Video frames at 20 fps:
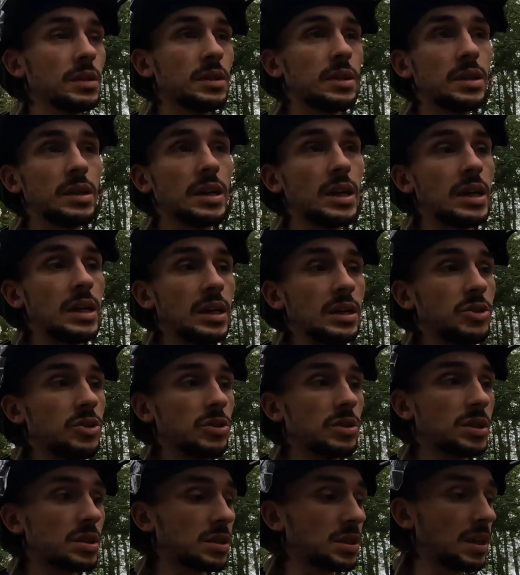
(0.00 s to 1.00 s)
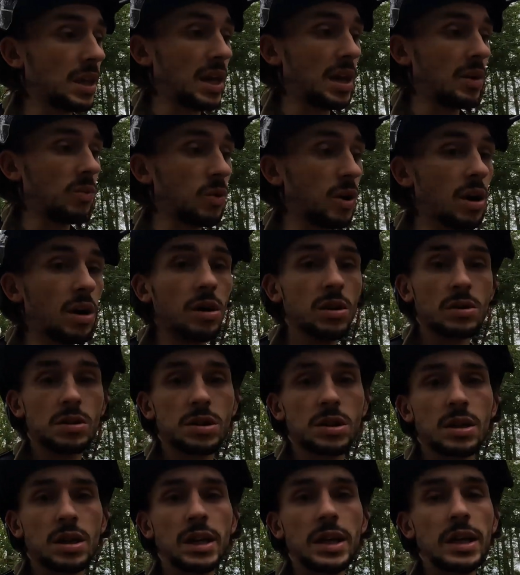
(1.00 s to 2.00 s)
It
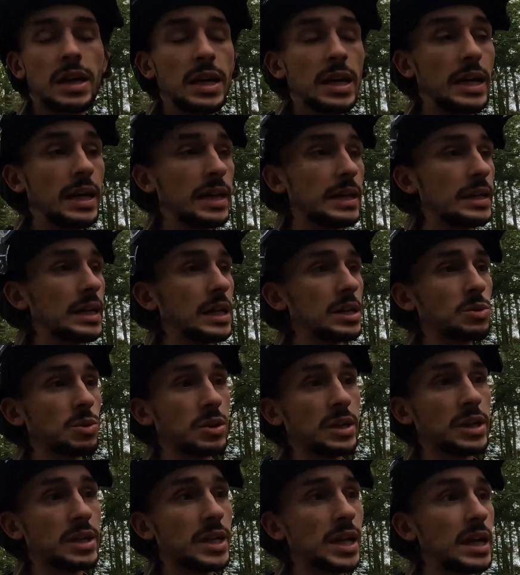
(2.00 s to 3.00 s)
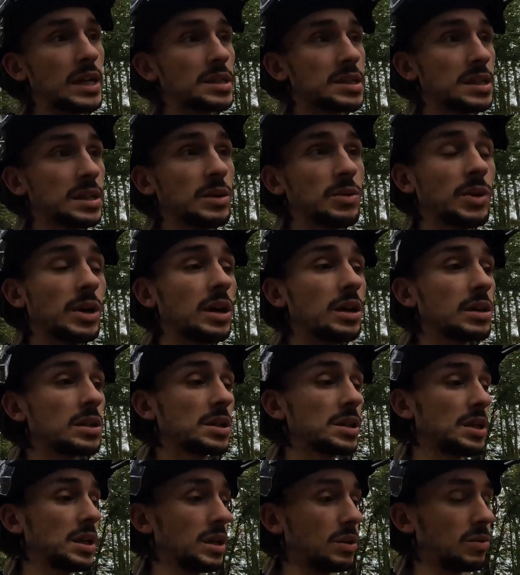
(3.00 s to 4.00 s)
works. It does what it does, and it
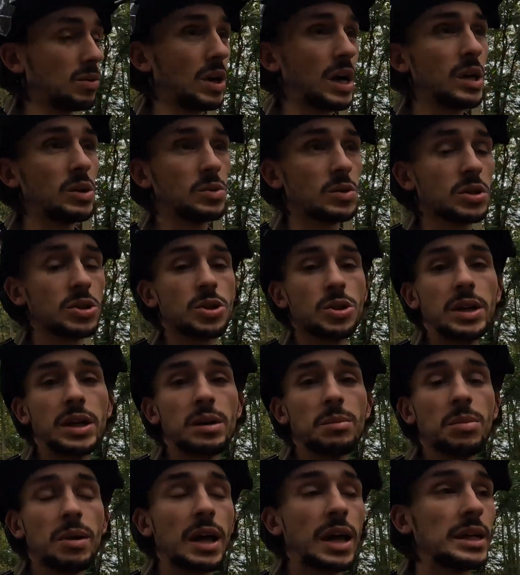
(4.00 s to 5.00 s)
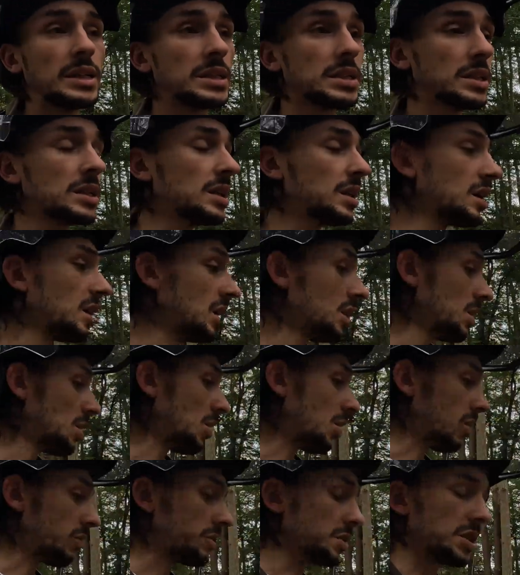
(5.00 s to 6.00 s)
works. It will hold the tree in place.
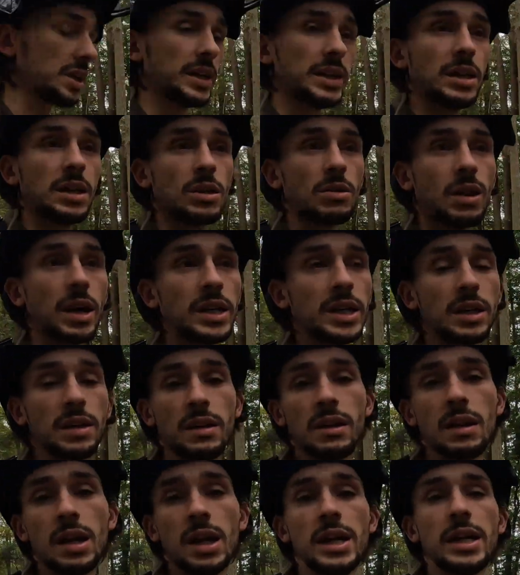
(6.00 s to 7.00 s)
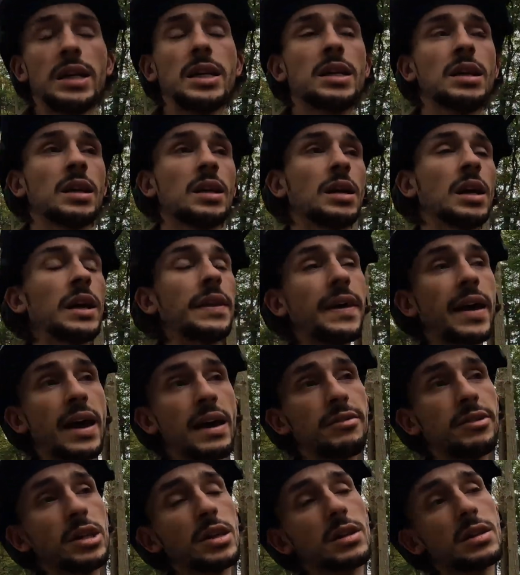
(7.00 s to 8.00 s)
Obviously, the greater the lean and the
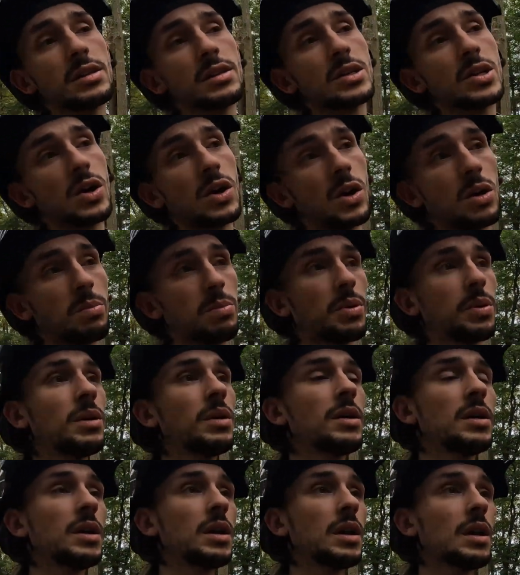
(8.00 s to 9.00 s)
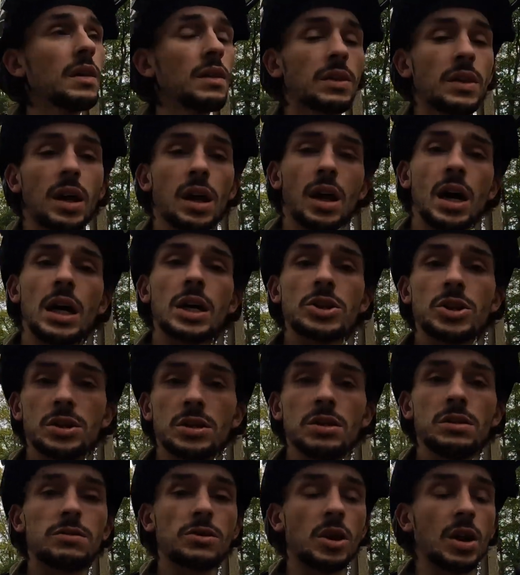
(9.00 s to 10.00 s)
heavier the top, the larger
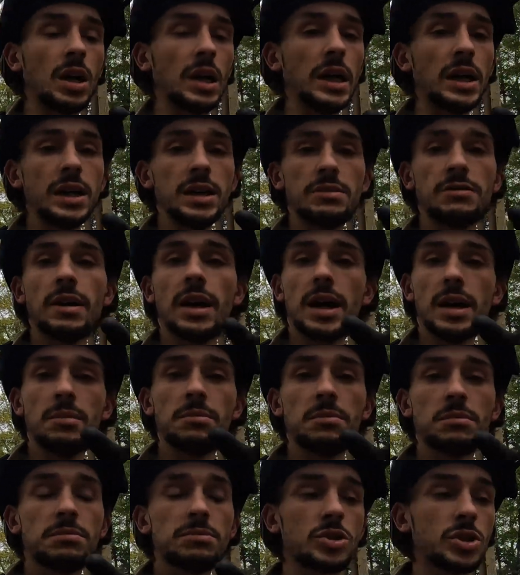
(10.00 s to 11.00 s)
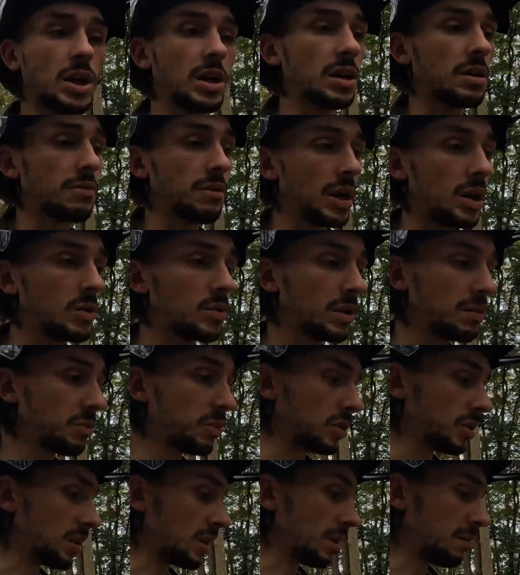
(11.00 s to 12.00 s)
you've got to leave that chunk of holding
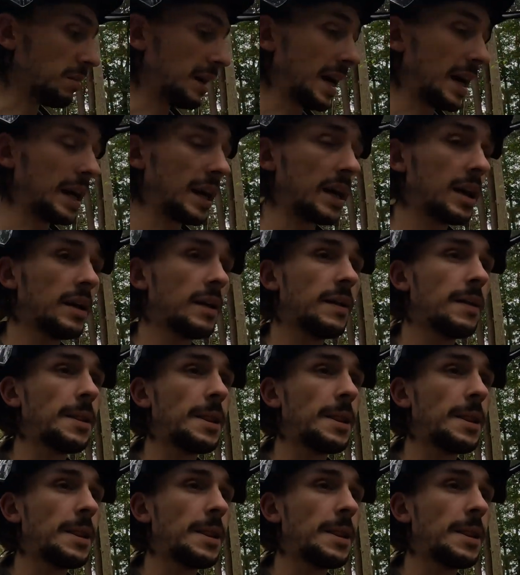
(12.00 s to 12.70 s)
wood at the back.